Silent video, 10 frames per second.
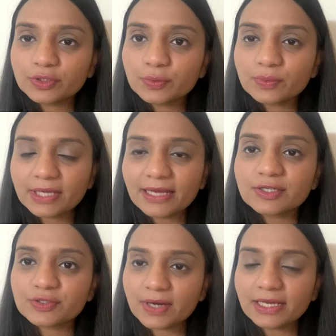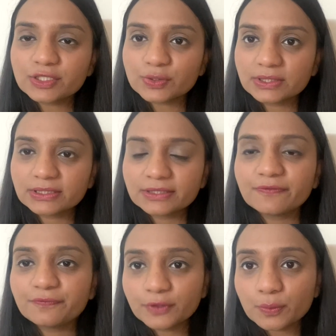you can try to
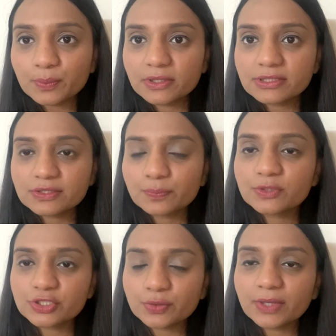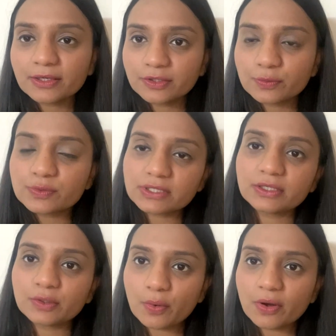learn few words which you can use
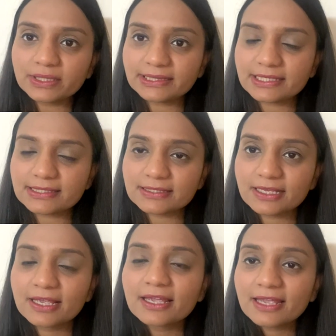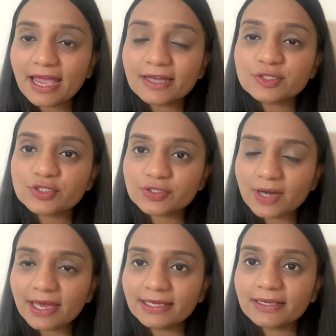in all these, and
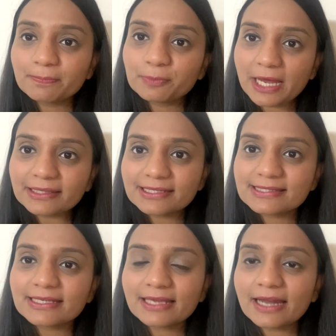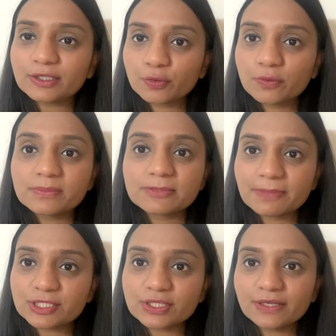try practicing at home,
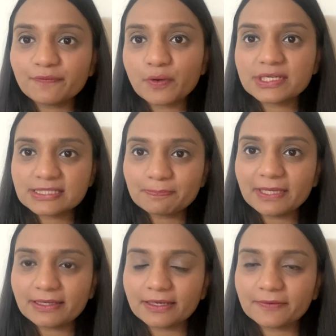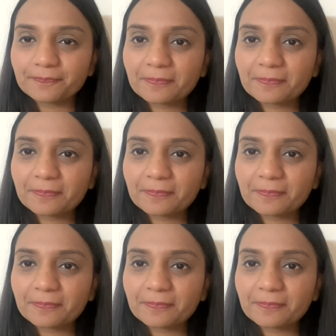especially for speaking.